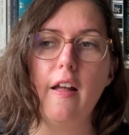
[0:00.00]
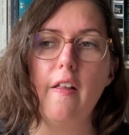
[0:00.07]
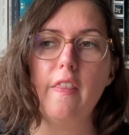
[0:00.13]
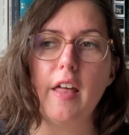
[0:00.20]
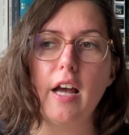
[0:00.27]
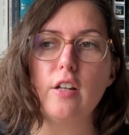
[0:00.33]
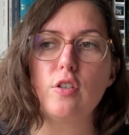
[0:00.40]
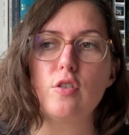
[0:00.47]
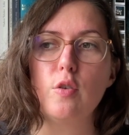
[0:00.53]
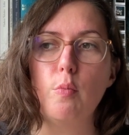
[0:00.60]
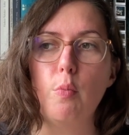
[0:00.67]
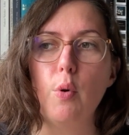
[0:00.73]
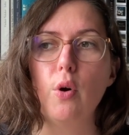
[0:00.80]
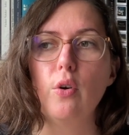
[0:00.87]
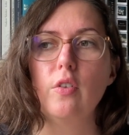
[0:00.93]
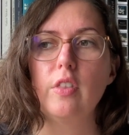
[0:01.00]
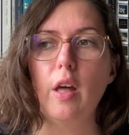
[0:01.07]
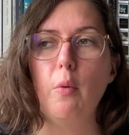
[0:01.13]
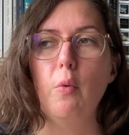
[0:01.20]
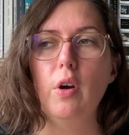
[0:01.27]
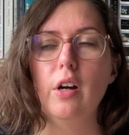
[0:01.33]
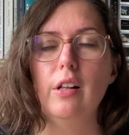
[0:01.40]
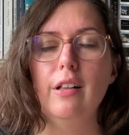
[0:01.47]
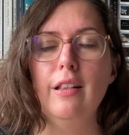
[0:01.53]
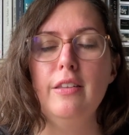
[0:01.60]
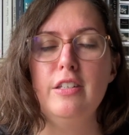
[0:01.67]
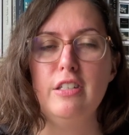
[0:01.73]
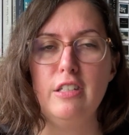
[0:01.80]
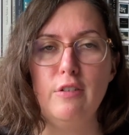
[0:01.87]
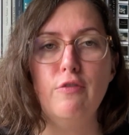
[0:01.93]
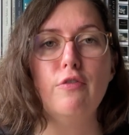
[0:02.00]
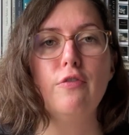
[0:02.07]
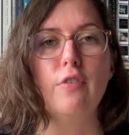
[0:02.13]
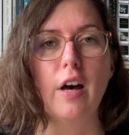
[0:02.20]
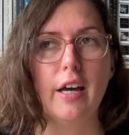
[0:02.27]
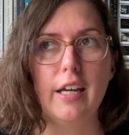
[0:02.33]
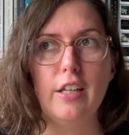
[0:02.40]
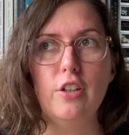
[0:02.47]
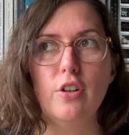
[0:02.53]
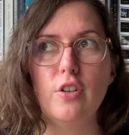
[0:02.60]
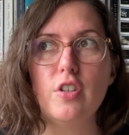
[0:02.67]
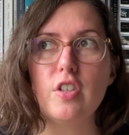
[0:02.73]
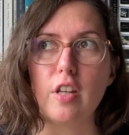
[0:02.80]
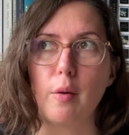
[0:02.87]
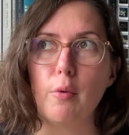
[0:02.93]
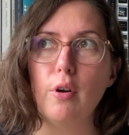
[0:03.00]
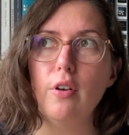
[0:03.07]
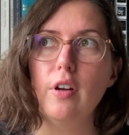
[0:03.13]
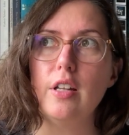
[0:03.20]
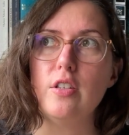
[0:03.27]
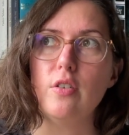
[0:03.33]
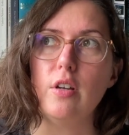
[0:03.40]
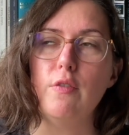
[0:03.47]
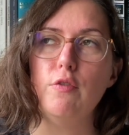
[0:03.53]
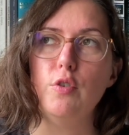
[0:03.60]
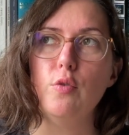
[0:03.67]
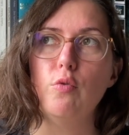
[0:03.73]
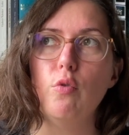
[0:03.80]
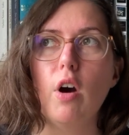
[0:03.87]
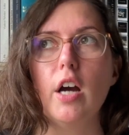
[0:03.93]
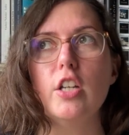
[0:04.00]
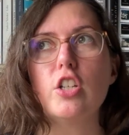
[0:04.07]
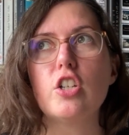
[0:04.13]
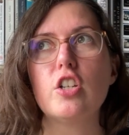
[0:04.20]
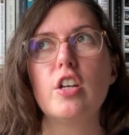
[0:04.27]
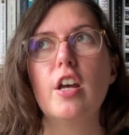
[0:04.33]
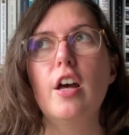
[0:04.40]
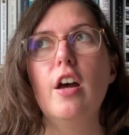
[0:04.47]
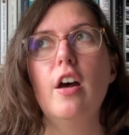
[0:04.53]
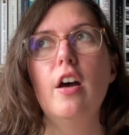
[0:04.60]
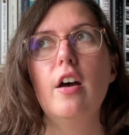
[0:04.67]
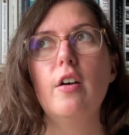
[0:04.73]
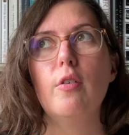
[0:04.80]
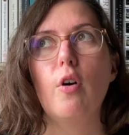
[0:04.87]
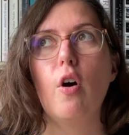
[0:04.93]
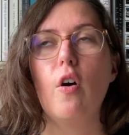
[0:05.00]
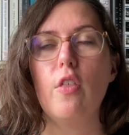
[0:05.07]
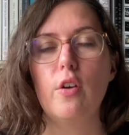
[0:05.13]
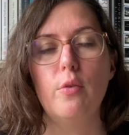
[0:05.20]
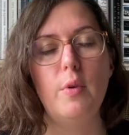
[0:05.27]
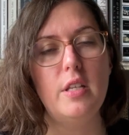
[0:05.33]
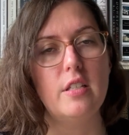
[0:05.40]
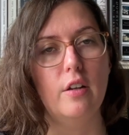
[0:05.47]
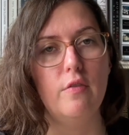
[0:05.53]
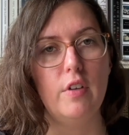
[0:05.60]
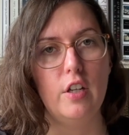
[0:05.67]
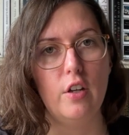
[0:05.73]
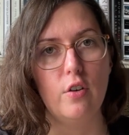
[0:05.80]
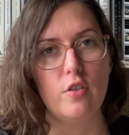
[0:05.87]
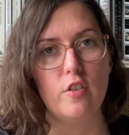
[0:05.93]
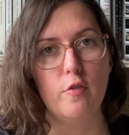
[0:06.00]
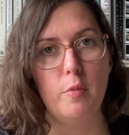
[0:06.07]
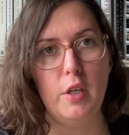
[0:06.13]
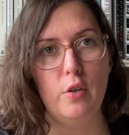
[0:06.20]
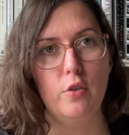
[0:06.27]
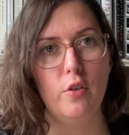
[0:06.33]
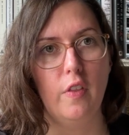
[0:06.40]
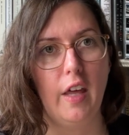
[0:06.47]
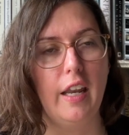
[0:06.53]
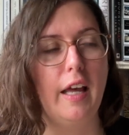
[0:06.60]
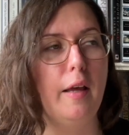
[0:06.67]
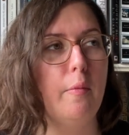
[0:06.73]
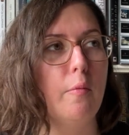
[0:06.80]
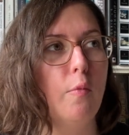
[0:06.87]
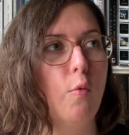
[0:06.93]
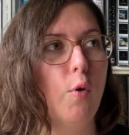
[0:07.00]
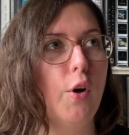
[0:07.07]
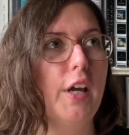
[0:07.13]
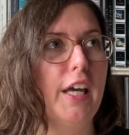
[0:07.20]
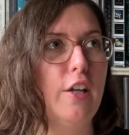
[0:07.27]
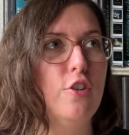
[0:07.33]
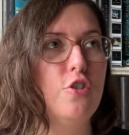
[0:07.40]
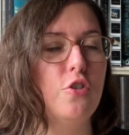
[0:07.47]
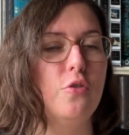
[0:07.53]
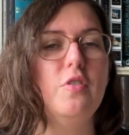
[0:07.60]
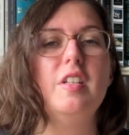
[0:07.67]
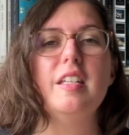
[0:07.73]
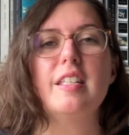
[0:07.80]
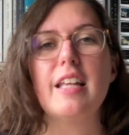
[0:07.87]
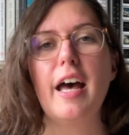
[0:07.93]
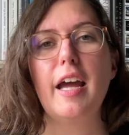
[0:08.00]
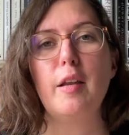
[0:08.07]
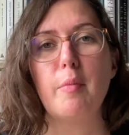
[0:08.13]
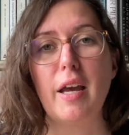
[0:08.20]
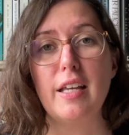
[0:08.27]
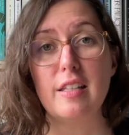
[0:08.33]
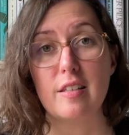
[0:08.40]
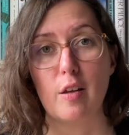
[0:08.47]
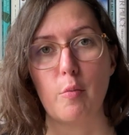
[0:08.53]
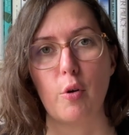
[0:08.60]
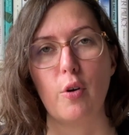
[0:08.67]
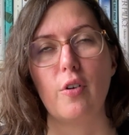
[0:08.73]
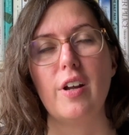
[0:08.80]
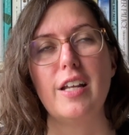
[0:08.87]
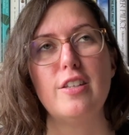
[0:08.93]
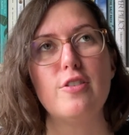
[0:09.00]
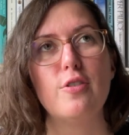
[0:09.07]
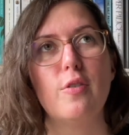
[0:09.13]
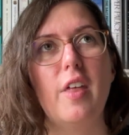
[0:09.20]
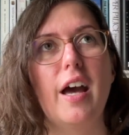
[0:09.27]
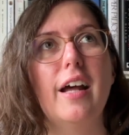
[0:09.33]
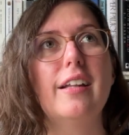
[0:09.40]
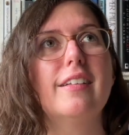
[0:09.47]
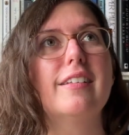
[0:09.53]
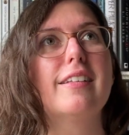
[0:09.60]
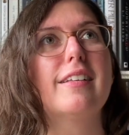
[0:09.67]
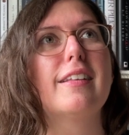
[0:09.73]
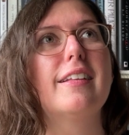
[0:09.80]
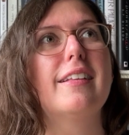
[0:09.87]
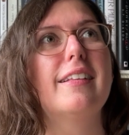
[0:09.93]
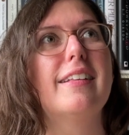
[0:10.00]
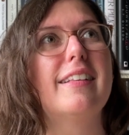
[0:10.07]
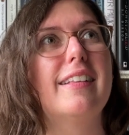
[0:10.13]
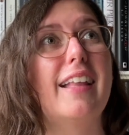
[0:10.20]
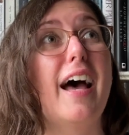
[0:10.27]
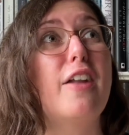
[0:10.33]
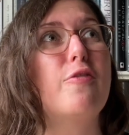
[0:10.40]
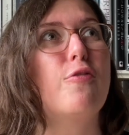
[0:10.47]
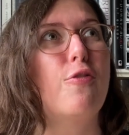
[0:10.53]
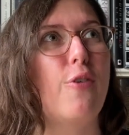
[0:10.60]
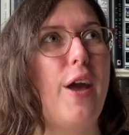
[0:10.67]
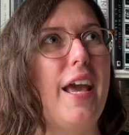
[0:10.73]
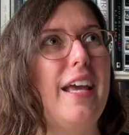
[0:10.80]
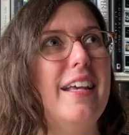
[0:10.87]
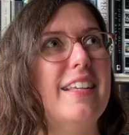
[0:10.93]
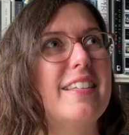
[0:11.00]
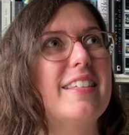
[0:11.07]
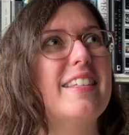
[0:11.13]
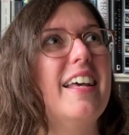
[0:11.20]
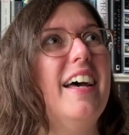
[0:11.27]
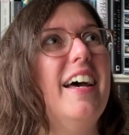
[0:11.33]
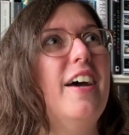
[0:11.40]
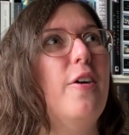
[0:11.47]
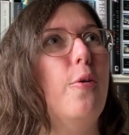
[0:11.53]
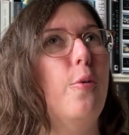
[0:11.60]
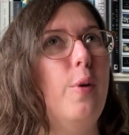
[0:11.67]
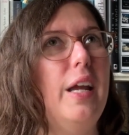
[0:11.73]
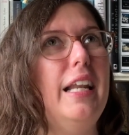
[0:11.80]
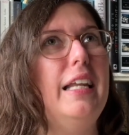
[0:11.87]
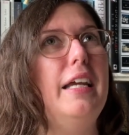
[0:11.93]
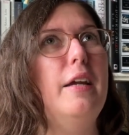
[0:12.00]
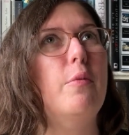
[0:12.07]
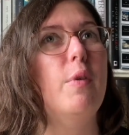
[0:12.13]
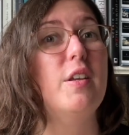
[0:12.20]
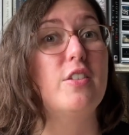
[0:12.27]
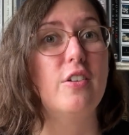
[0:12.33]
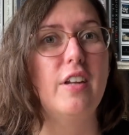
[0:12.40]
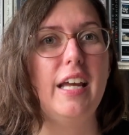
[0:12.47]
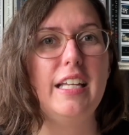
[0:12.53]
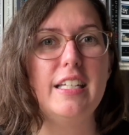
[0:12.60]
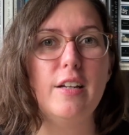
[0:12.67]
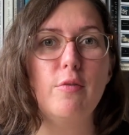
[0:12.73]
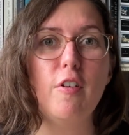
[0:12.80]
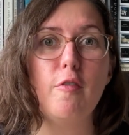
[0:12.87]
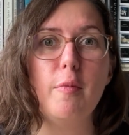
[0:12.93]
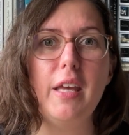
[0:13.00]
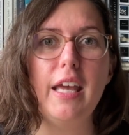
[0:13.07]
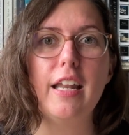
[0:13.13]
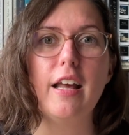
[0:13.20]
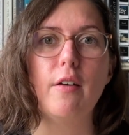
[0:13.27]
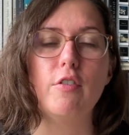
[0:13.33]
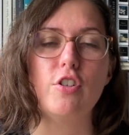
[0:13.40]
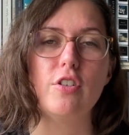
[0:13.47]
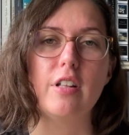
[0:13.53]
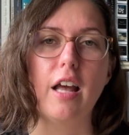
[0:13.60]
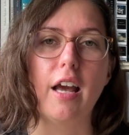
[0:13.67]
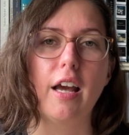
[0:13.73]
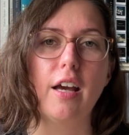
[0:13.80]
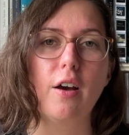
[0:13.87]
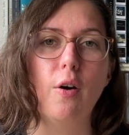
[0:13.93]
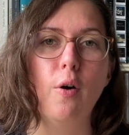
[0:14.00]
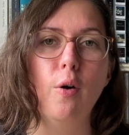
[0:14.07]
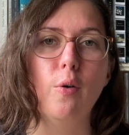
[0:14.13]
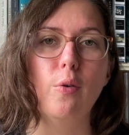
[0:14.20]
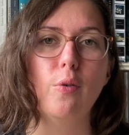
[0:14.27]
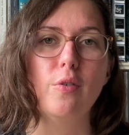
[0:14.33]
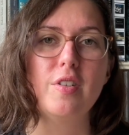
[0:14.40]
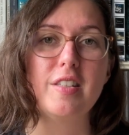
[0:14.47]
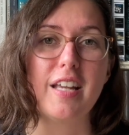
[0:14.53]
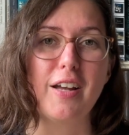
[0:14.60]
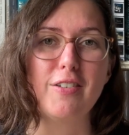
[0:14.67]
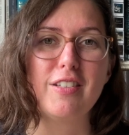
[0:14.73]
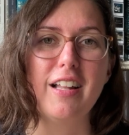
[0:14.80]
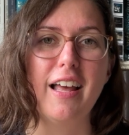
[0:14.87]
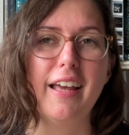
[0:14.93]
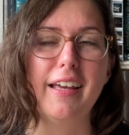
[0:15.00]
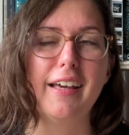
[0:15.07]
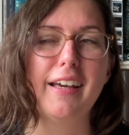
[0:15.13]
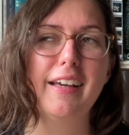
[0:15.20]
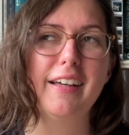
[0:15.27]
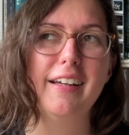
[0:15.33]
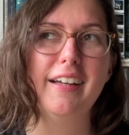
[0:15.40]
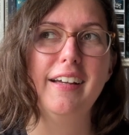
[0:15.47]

that's a book that will define your summer. And so if you've watched other recent videos of me, you know that I'm working to design my summer, and so that phrase really resonated with me, and I was just like, oh, sounds like